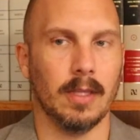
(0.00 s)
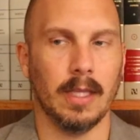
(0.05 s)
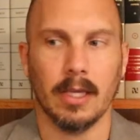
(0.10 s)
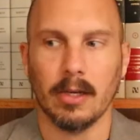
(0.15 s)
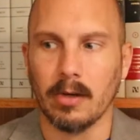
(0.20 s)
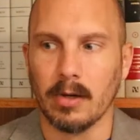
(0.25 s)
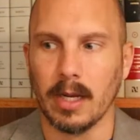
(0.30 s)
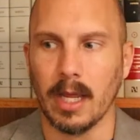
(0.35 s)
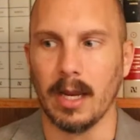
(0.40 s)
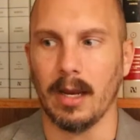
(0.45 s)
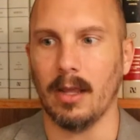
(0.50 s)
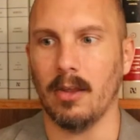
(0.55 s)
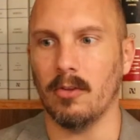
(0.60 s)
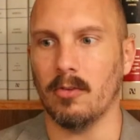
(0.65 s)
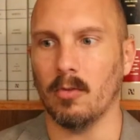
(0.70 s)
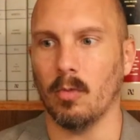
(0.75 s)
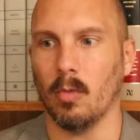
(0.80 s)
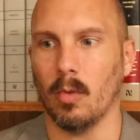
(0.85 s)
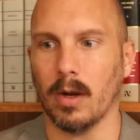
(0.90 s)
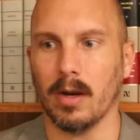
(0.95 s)
The internet
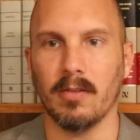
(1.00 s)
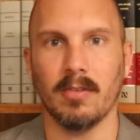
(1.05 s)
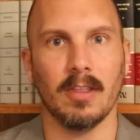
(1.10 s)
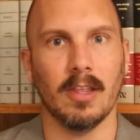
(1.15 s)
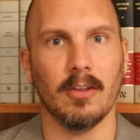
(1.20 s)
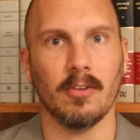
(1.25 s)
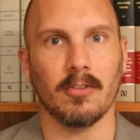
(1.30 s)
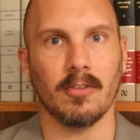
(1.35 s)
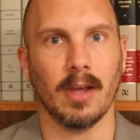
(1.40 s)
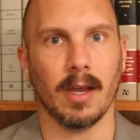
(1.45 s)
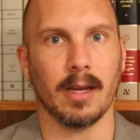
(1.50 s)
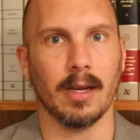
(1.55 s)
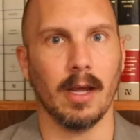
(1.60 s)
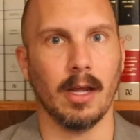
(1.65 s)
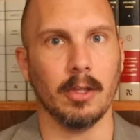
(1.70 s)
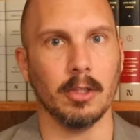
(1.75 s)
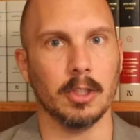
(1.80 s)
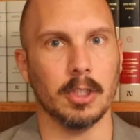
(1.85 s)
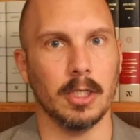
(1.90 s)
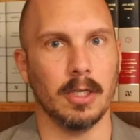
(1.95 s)
is one of these
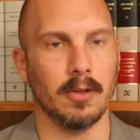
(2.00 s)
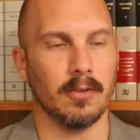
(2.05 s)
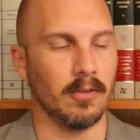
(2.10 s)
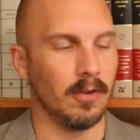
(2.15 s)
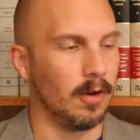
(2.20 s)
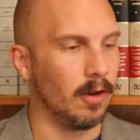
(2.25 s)
technologies,